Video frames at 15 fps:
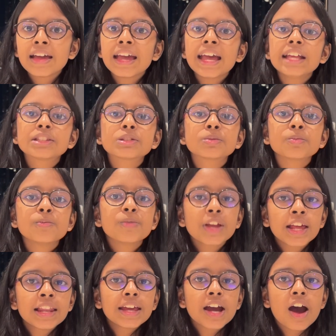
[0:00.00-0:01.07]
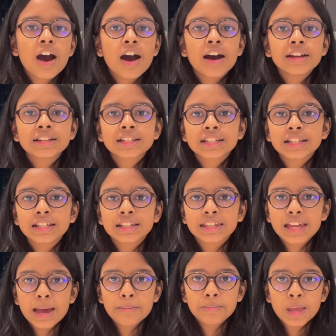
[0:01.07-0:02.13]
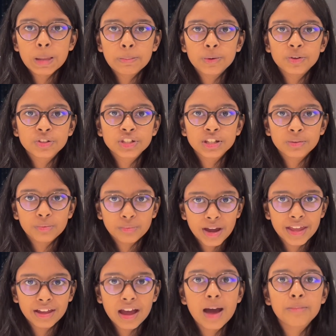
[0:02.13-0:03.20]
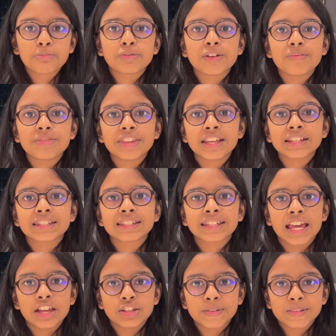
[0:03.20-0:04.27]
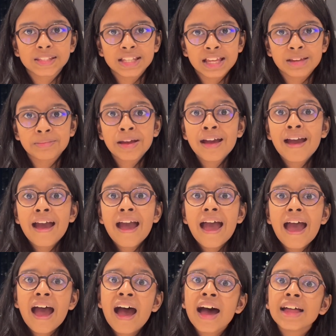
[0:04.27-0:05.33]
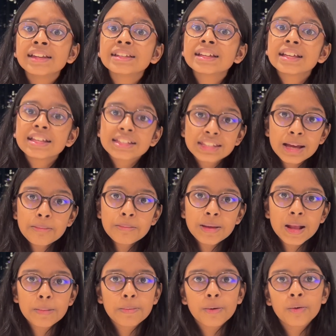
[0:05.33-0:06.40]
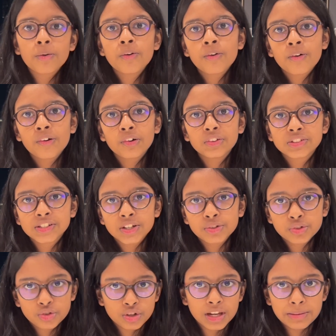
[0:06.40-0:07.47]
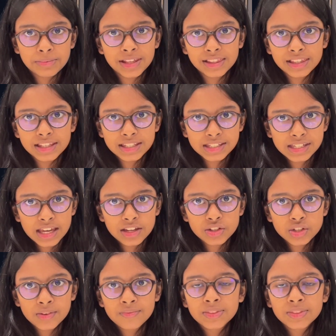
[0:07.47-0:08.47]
It's really hard to get people to wake up from this stage of sleep. And some people also dream in this stage.